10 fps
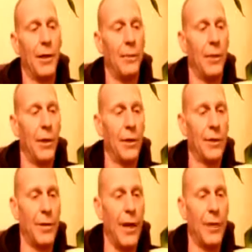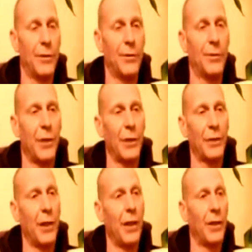and we're all entitled to free
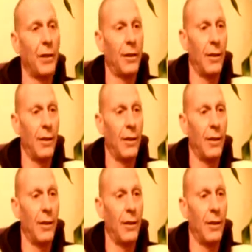trade,